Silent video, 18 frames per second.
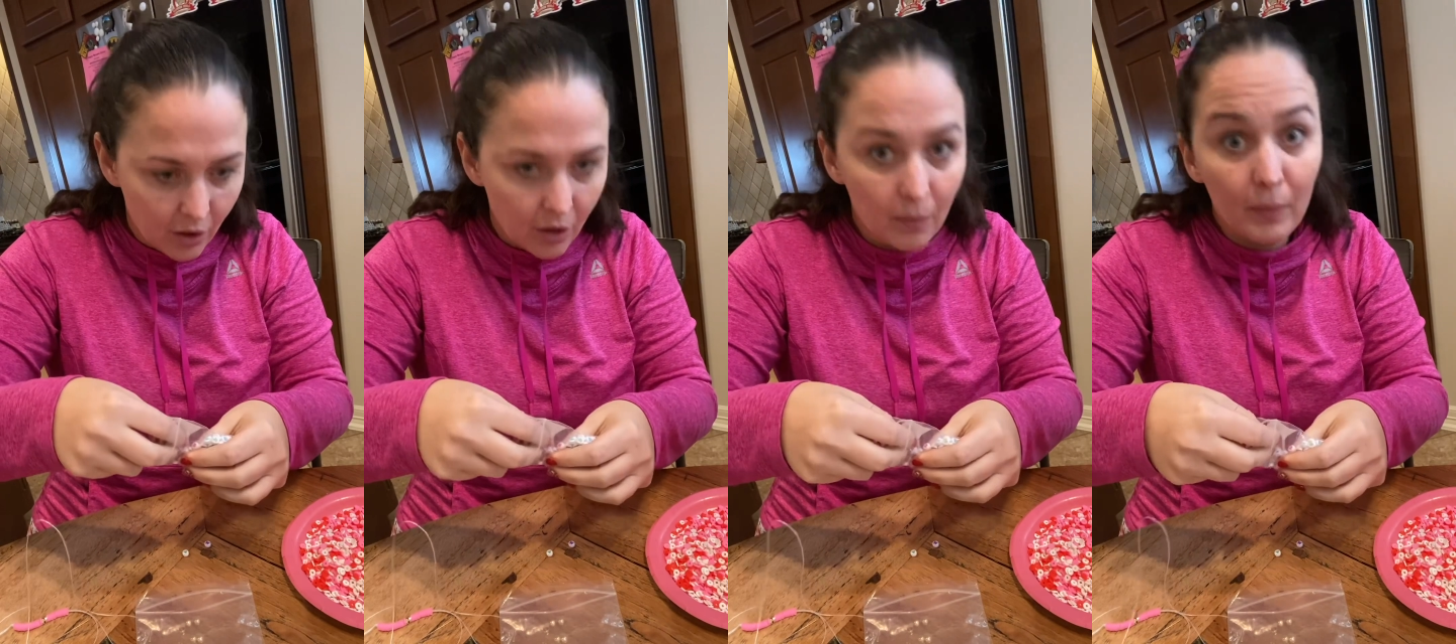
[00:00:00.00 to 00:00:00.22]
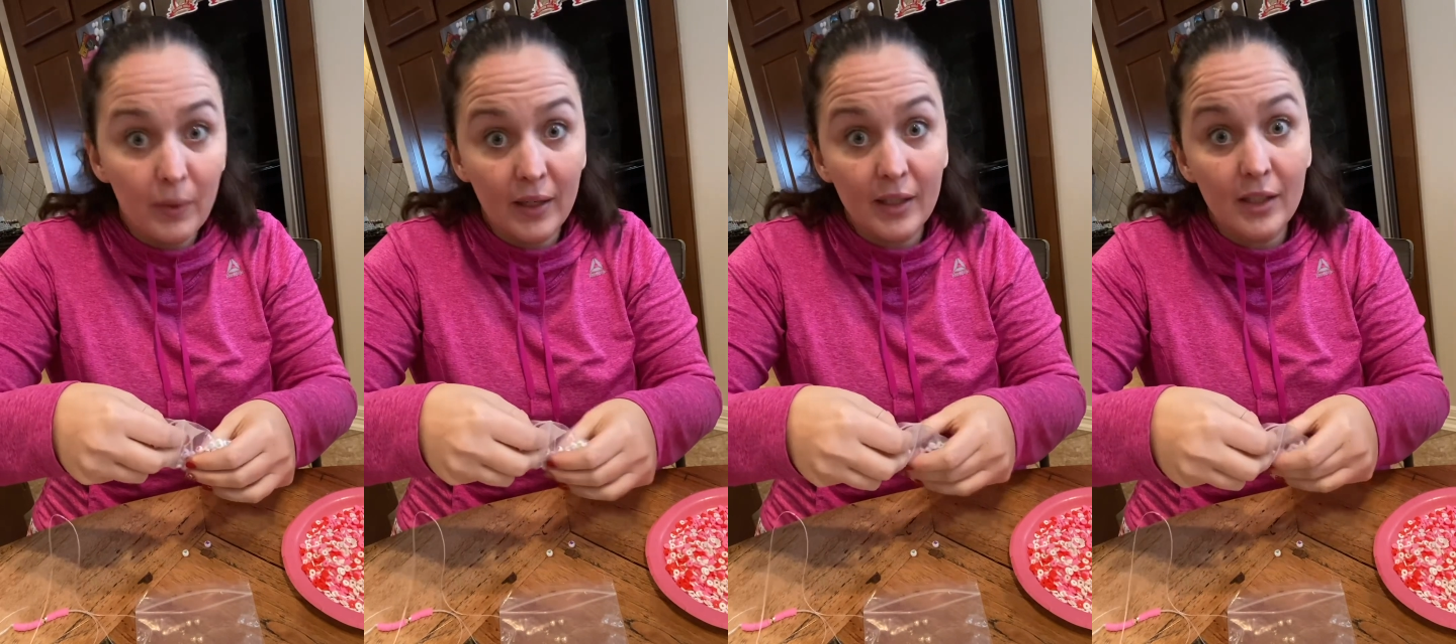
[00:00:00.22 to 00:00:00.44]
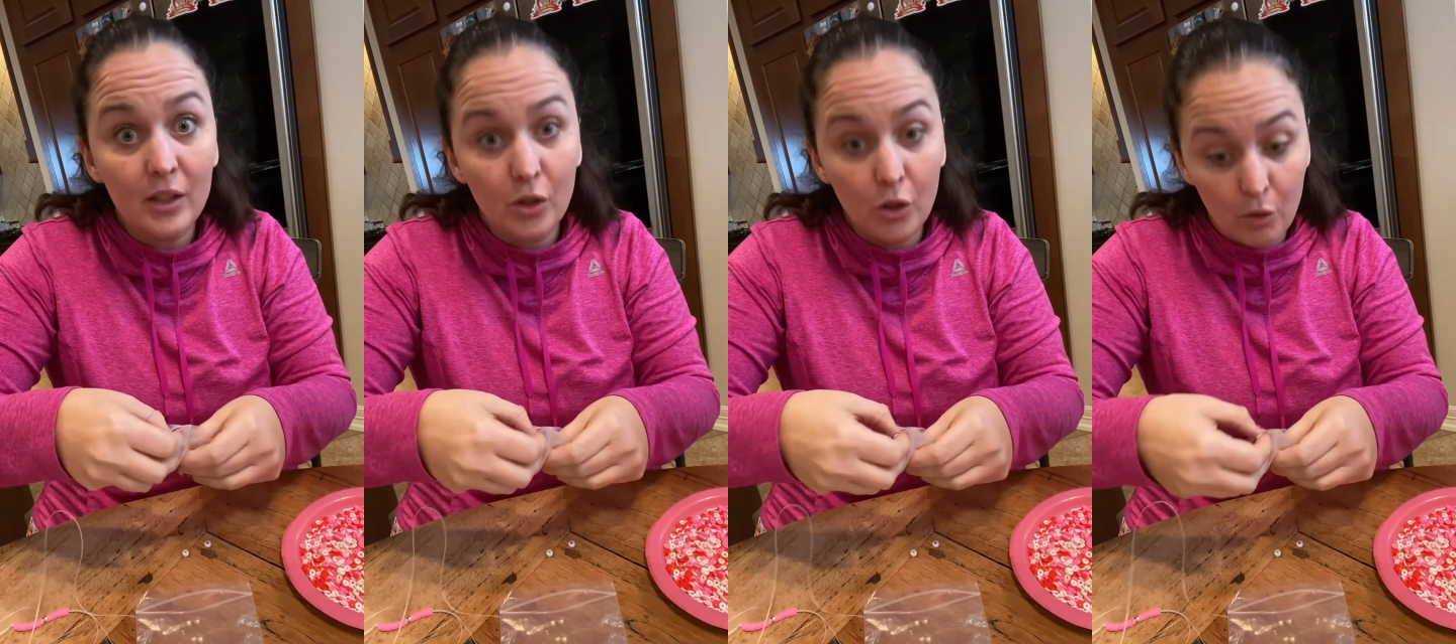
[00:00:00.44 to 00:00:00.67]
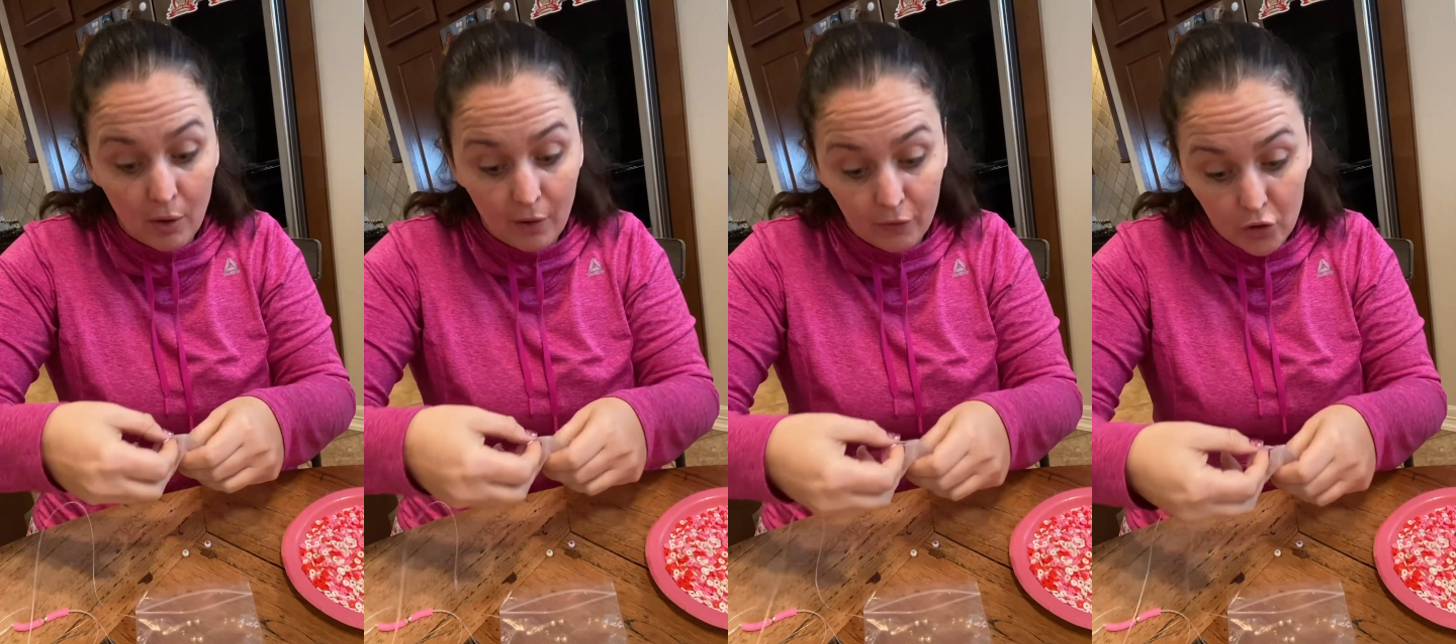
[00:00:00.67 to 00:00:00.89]
because
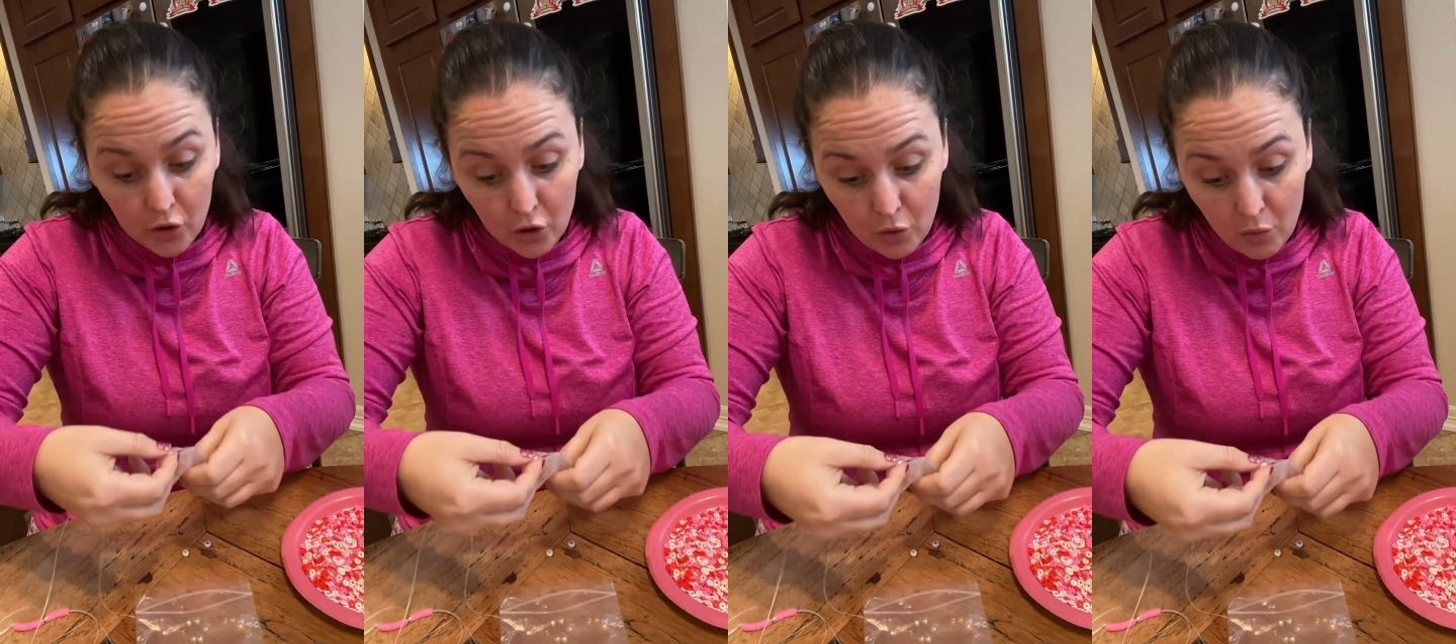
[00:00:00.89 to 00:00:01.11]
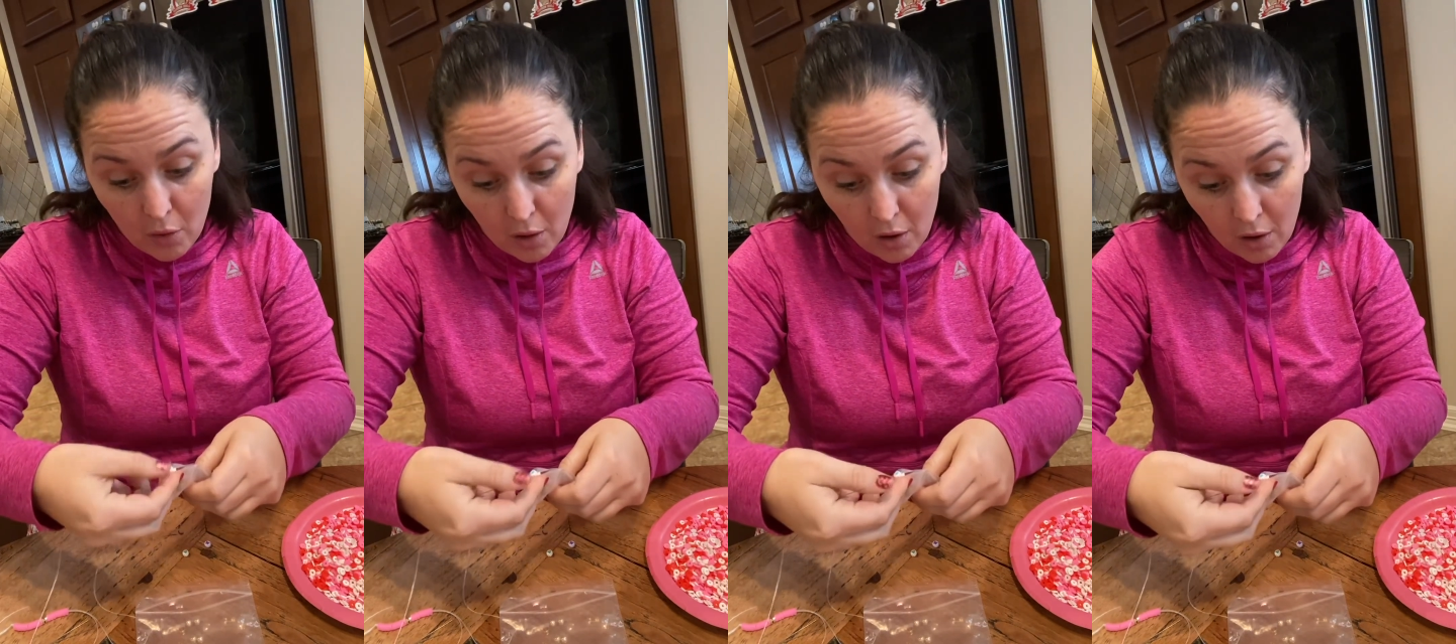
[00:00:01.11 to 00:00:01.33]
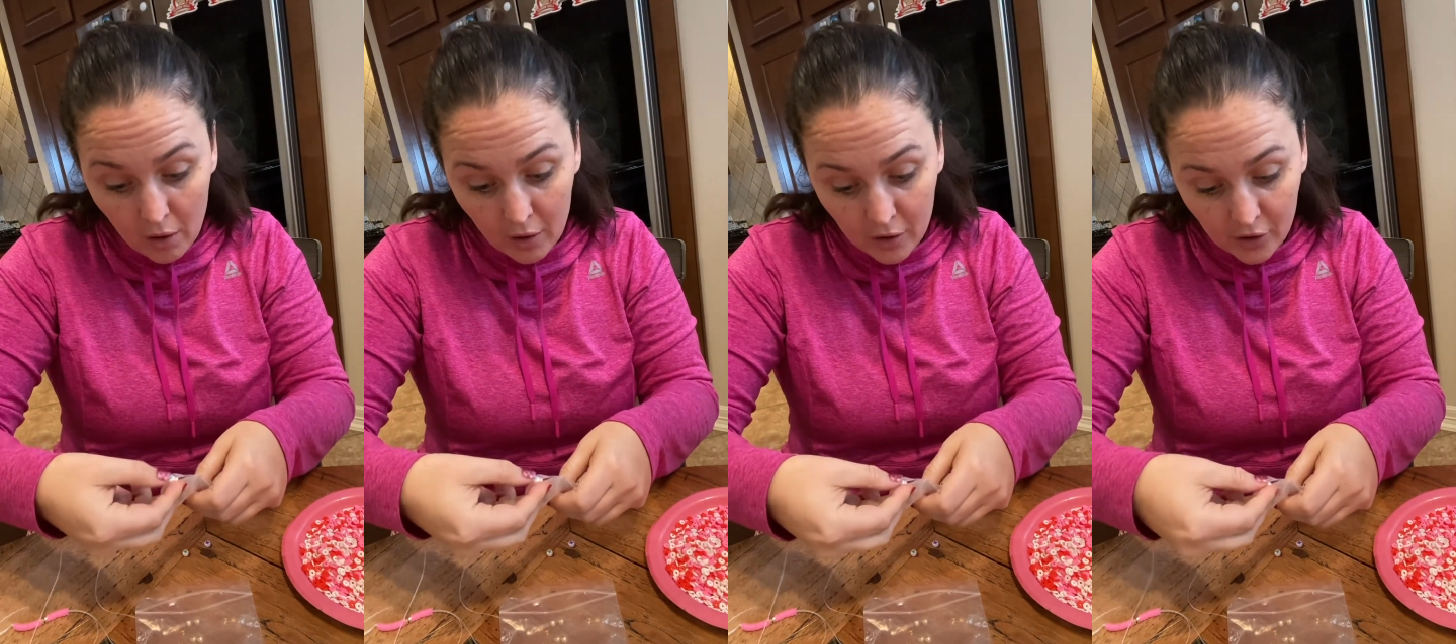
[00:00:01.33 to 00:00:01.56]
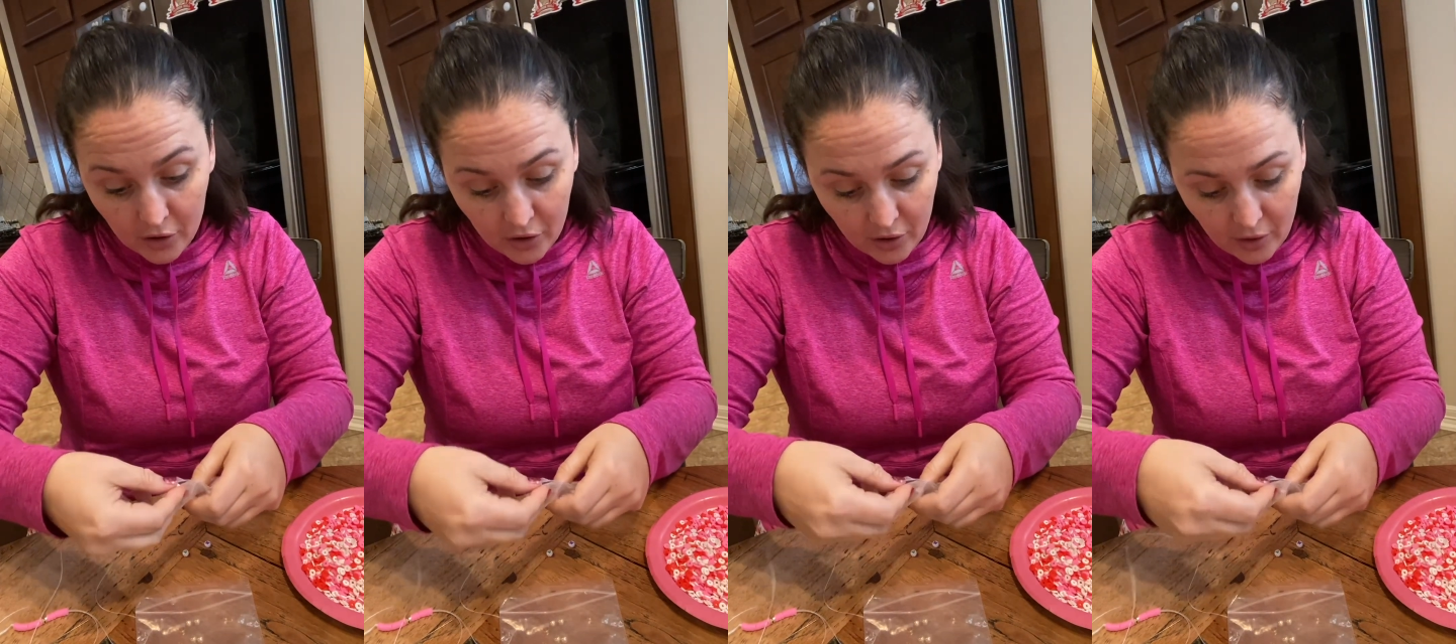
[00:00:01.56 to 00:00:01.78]
you have 2
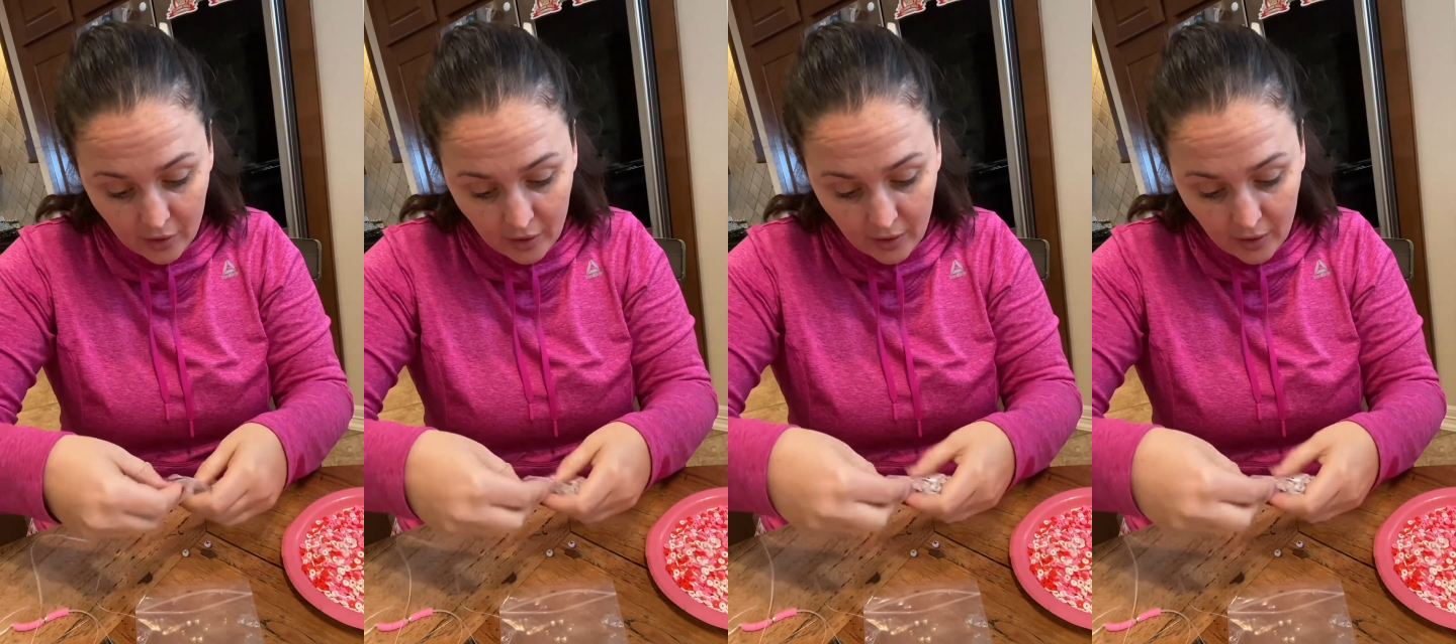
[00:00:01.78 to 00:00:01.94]
R's